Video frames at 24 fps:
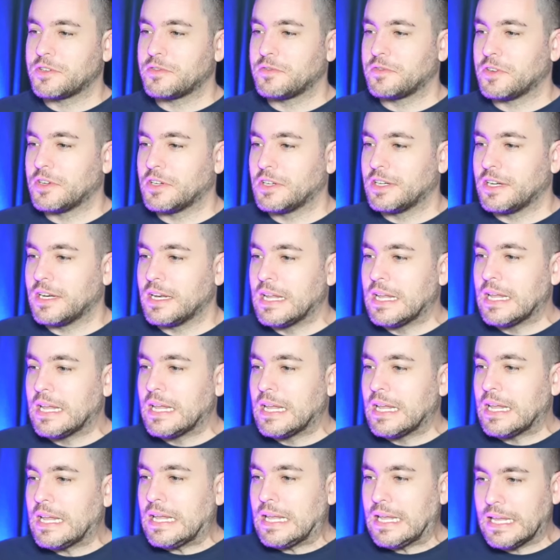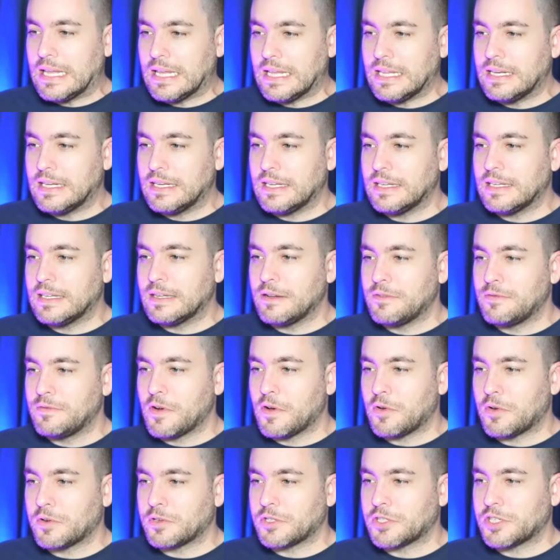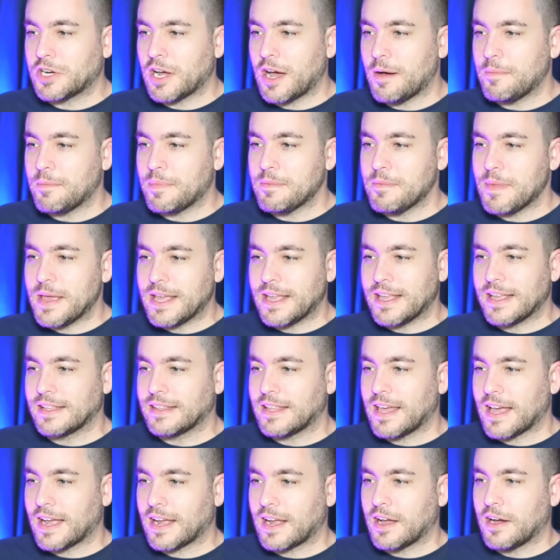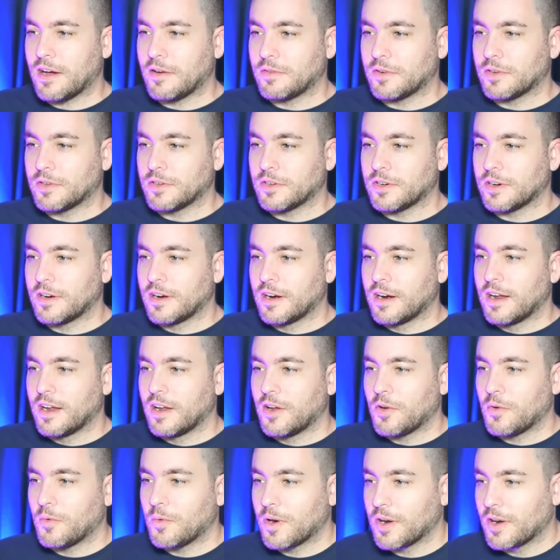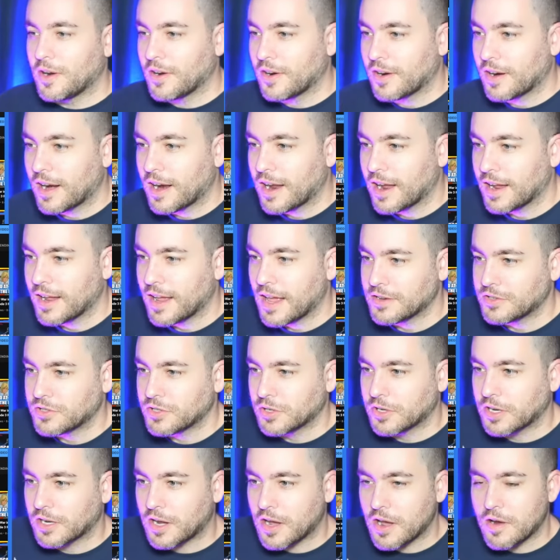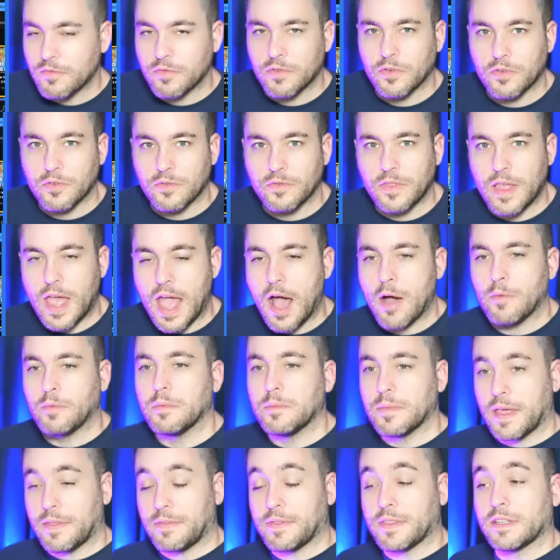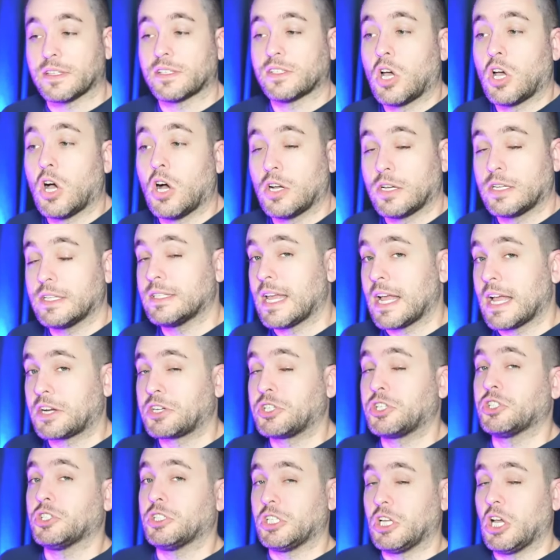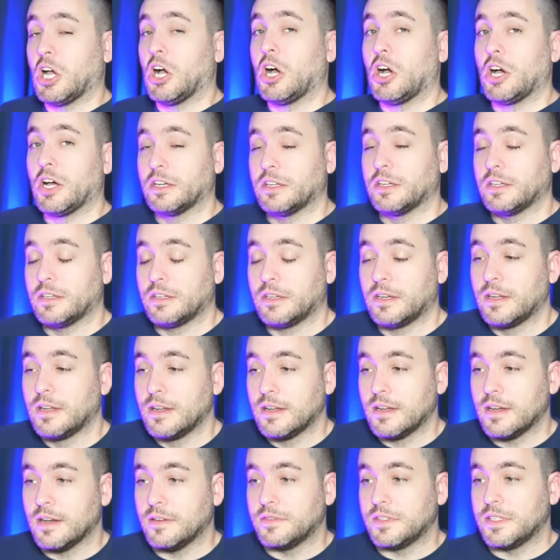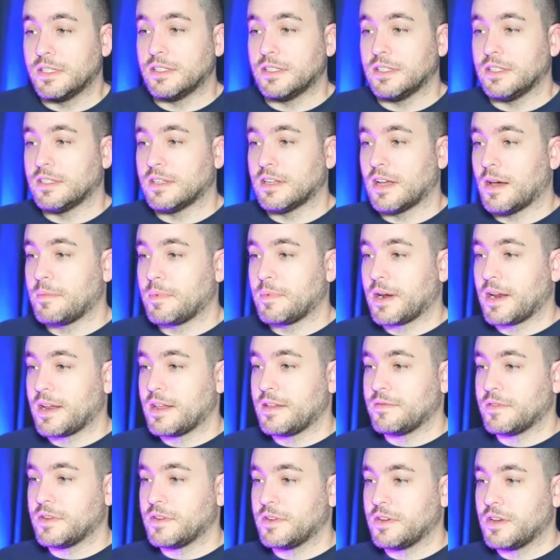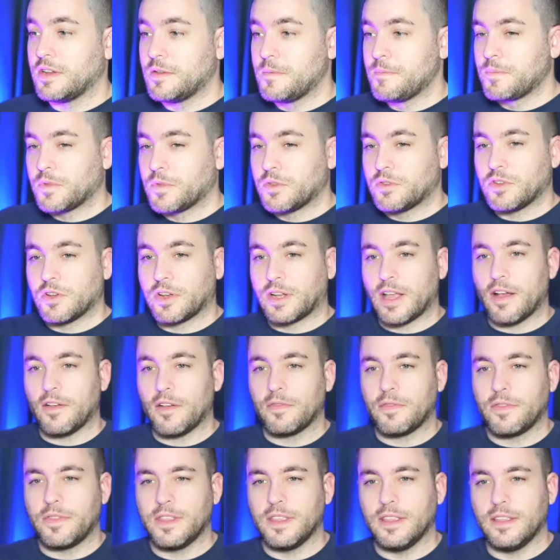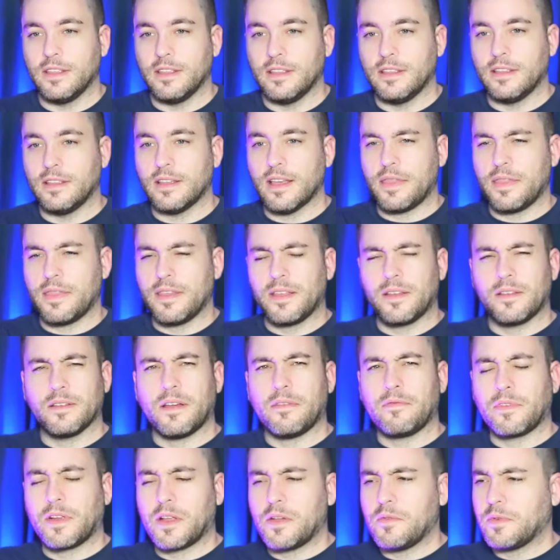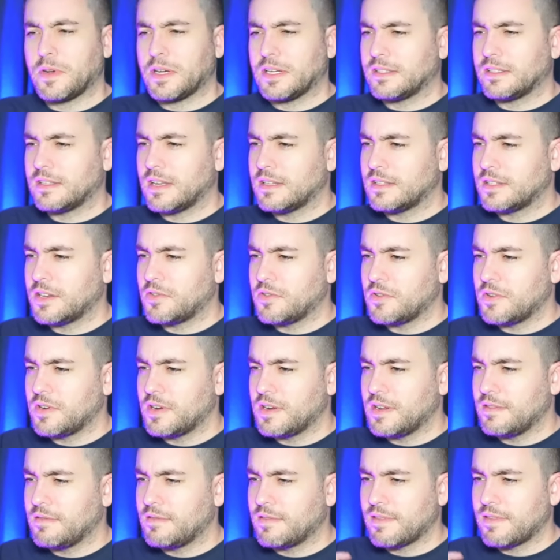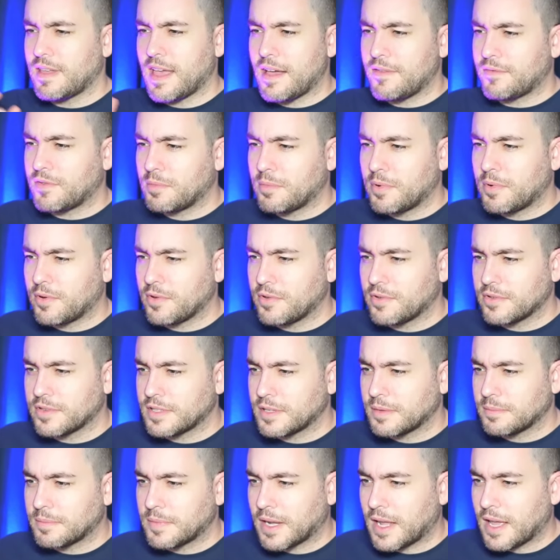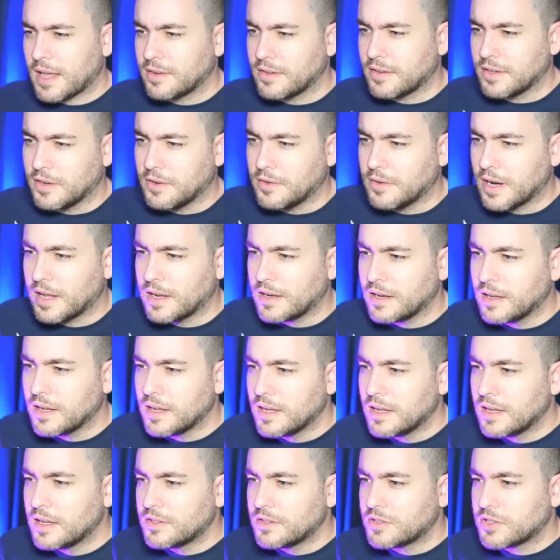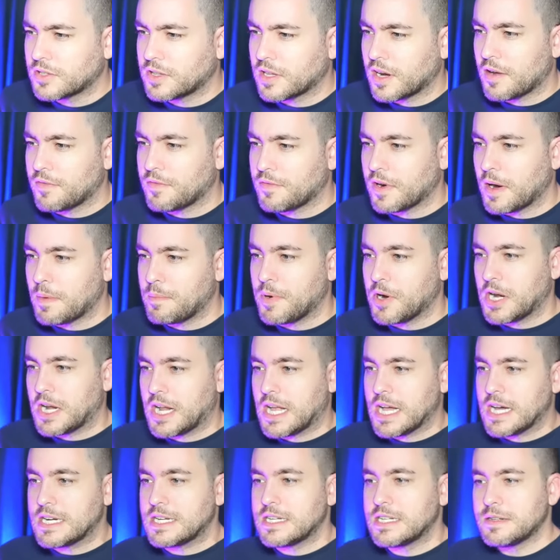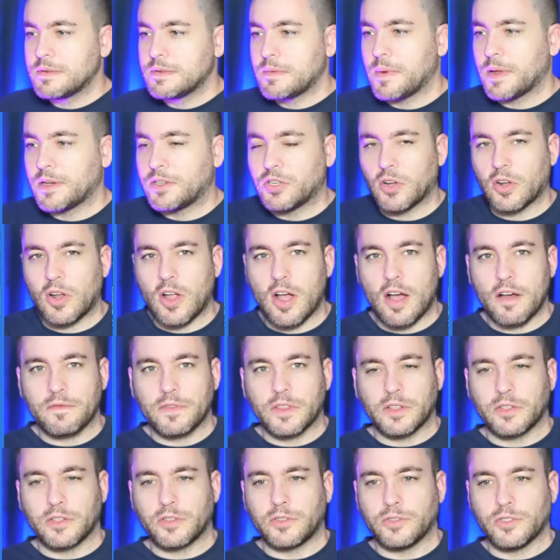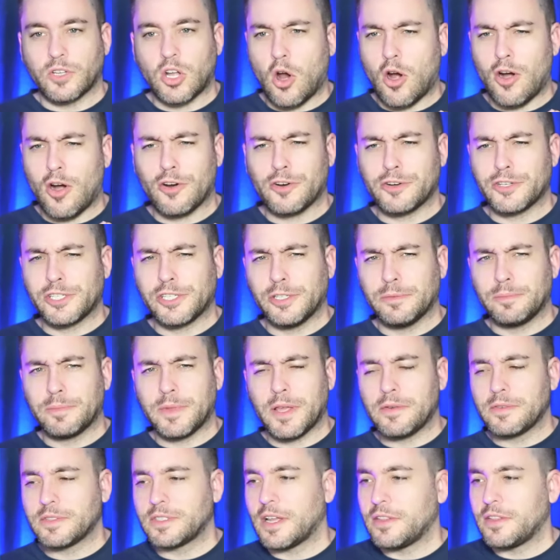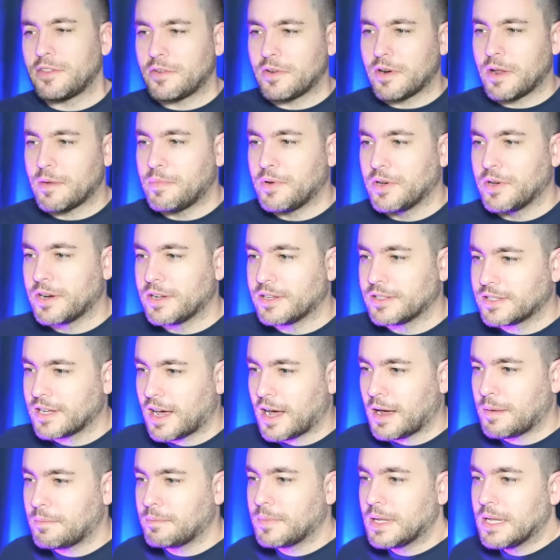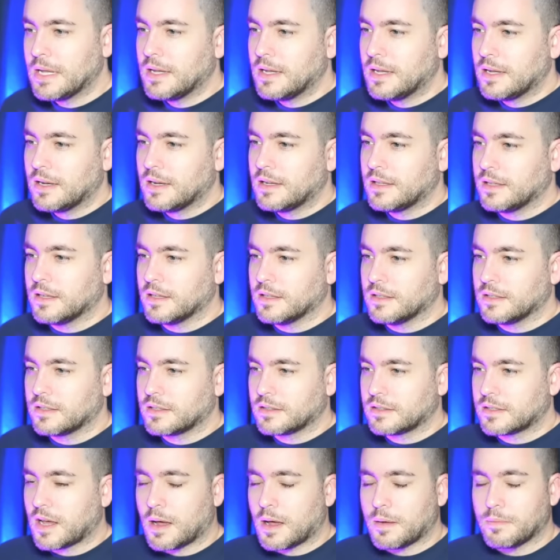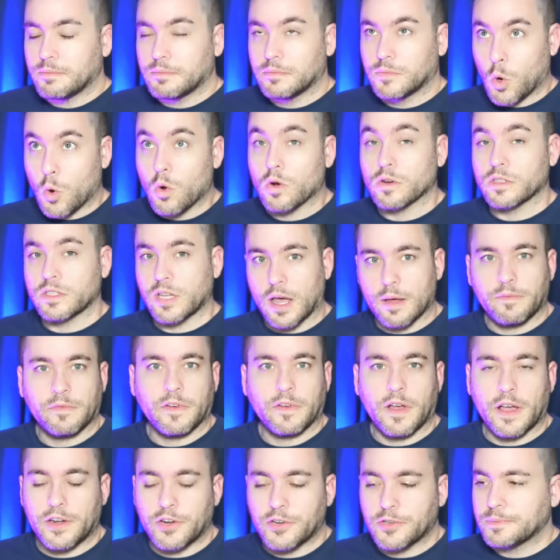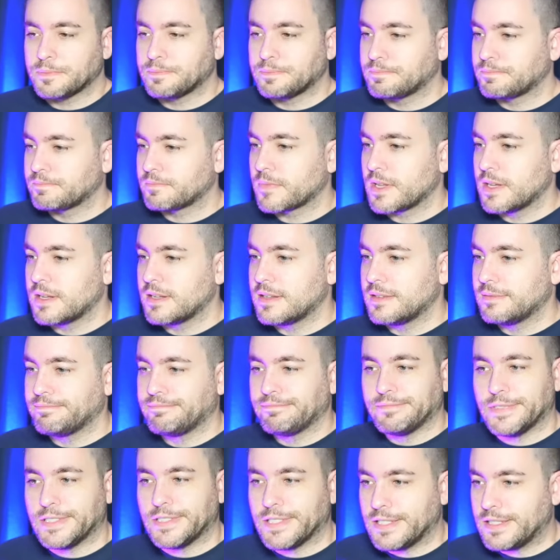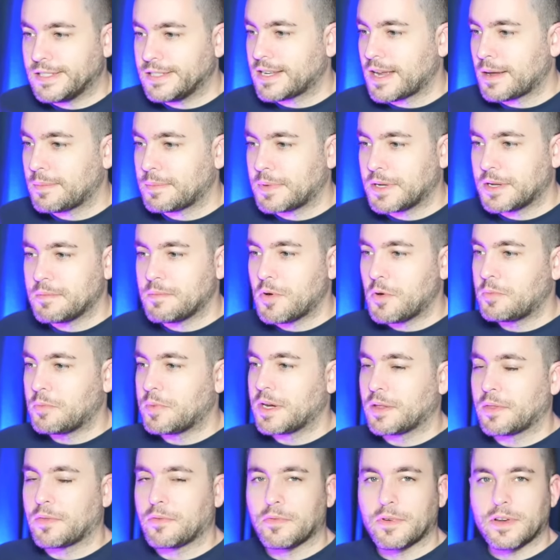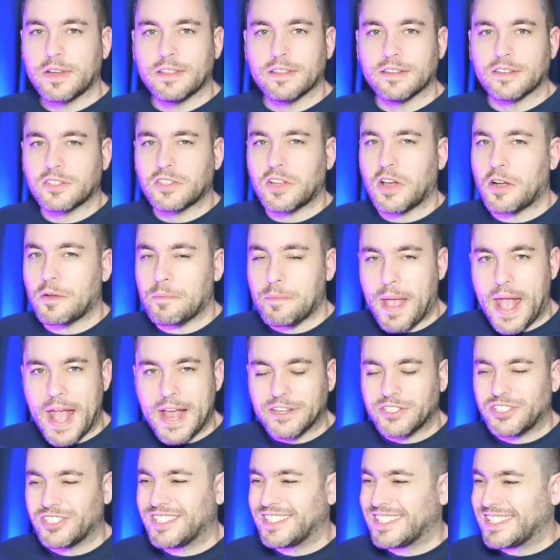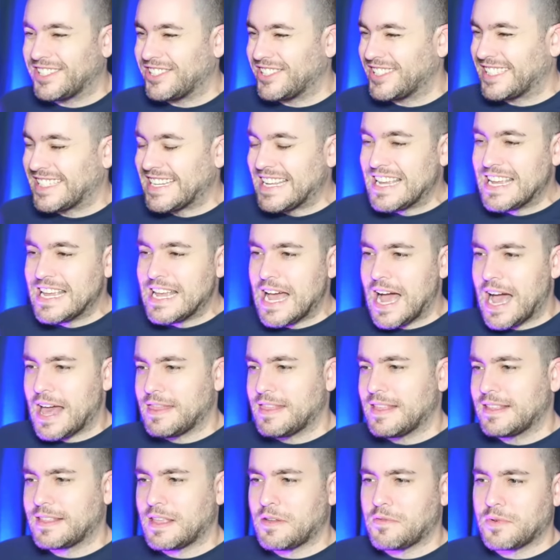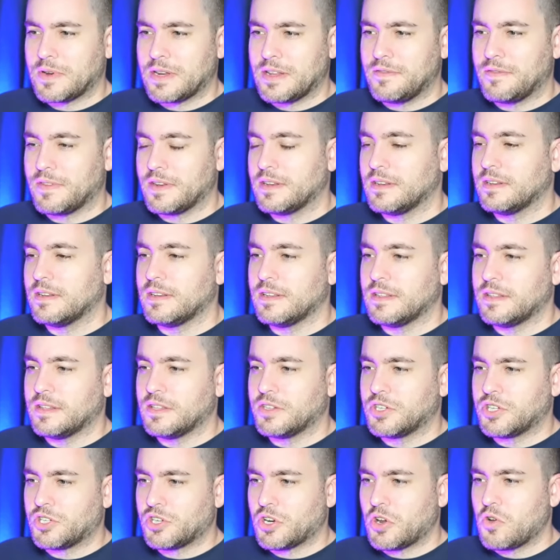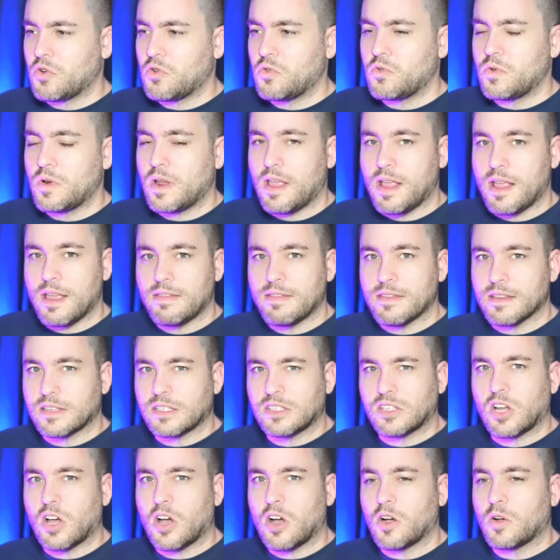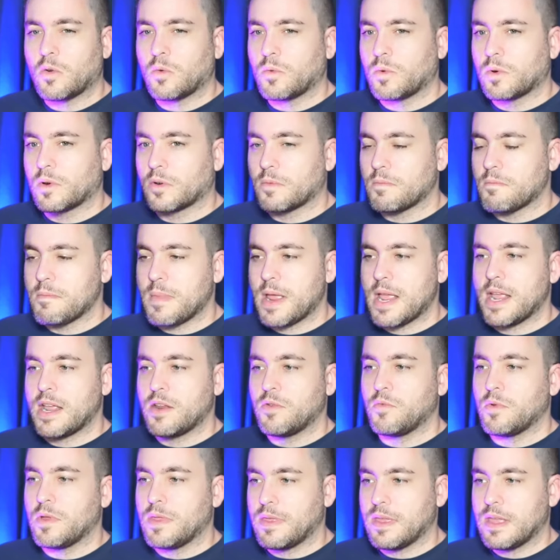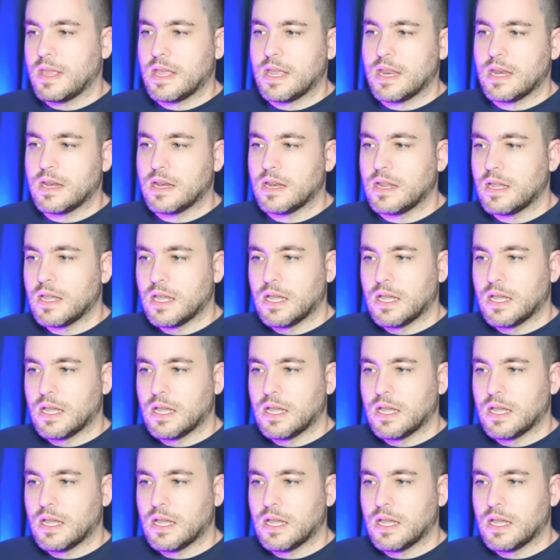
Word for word: fun in Photoshop making that cover where uh, I took a cover of the album that this song is actually on of ZZ Top and I even took out the I think I forget what it says underneath afterburner or something, I don't know, and I took that off and I put Gundam. I took off the little car ship that was on there and I put a top, the top core top fighter, ZZ Top Gundam opening three, and the song matches. It just, I think they were even the show and the song were made within